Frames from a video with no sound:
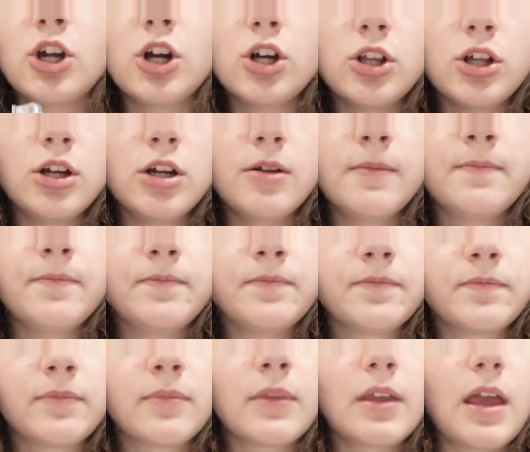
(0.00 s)
curler.
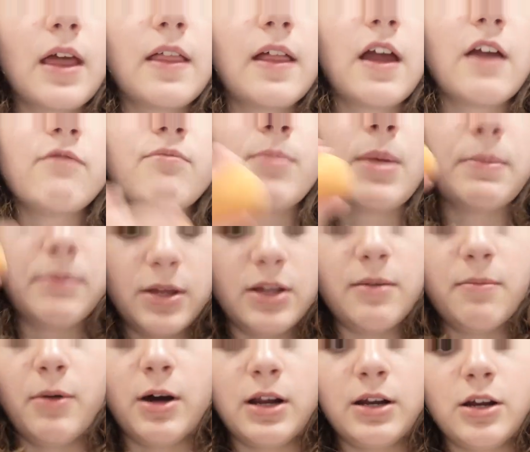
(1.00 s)
And I have my
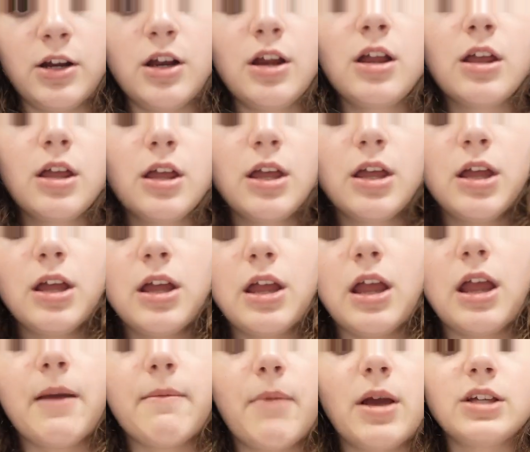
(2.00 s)
Beauty Blender.
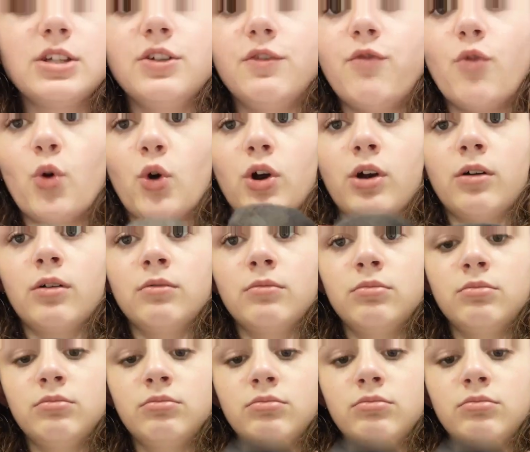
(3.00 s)
And my Sephora